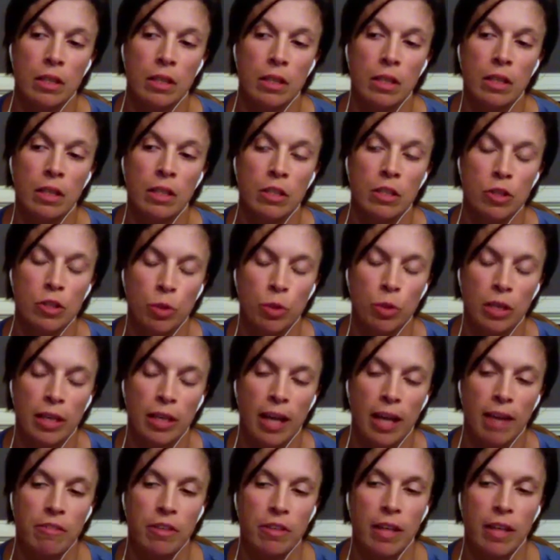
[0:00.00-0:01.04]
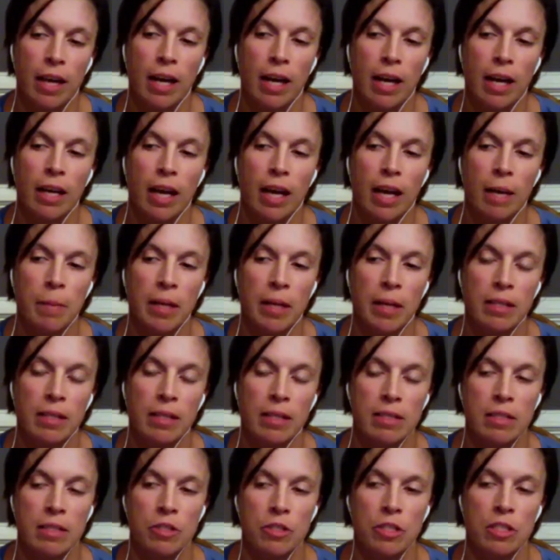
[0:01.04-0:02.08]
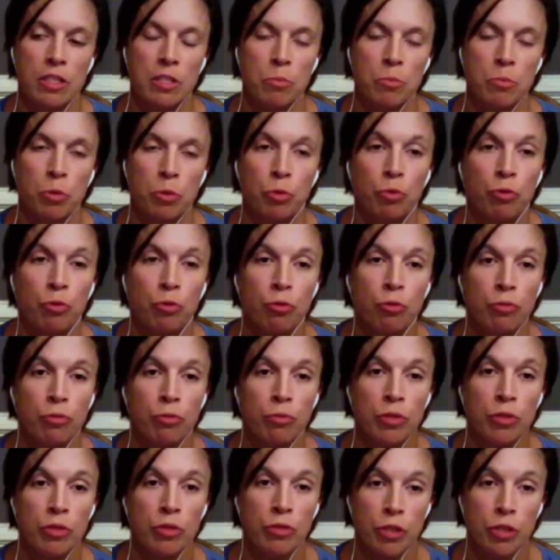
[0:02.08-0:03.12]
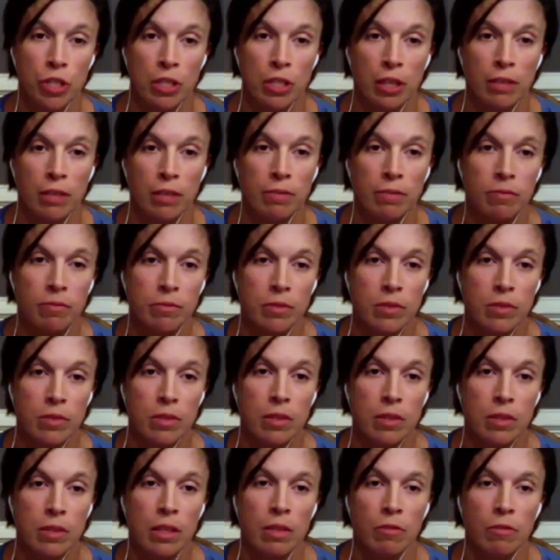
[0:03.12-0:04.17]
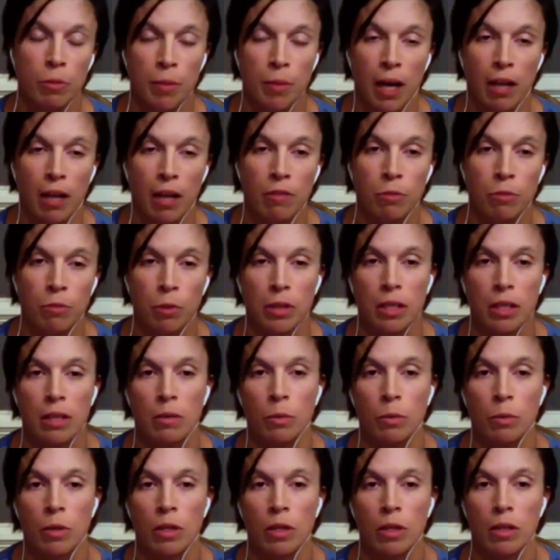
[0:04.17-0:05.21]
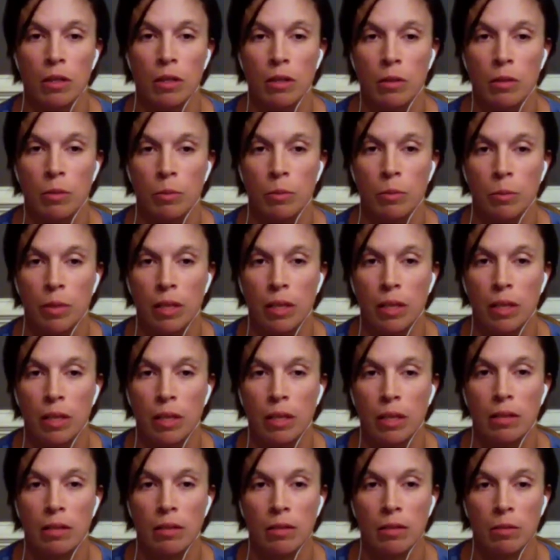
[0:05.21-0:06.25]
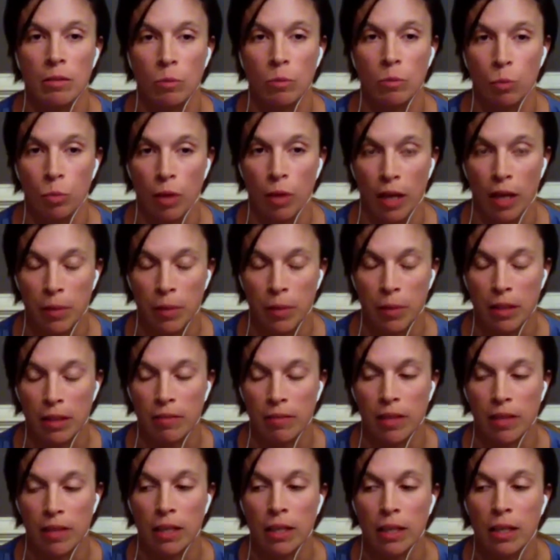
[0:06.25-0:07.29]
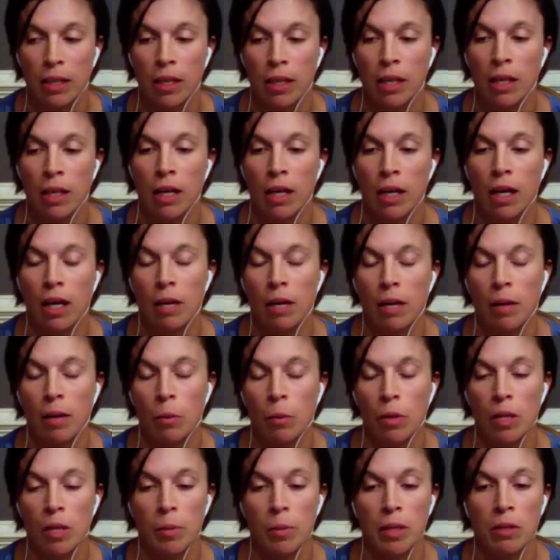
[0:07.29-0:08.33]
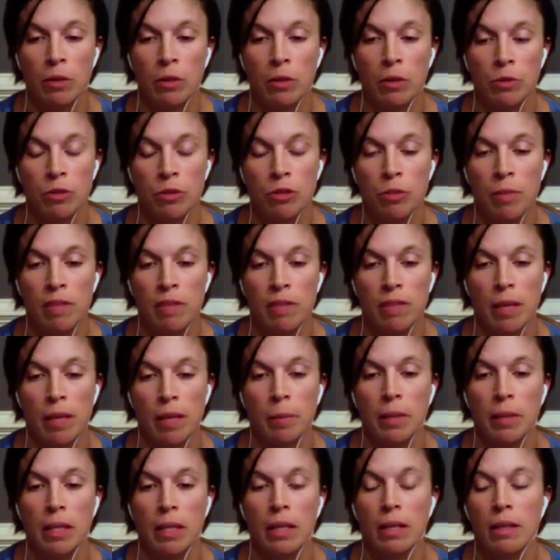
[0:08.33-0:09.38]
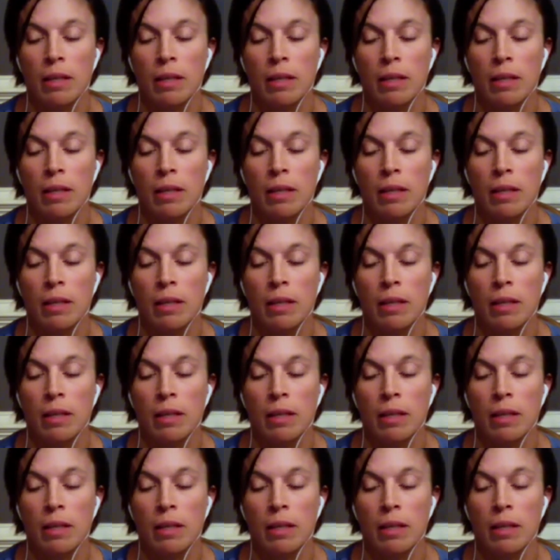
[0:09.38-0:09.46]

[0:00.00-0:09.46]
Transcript: shortly after that, I made the decision to move to Virginia from California, where we had been living. I wanted to be closer to my family,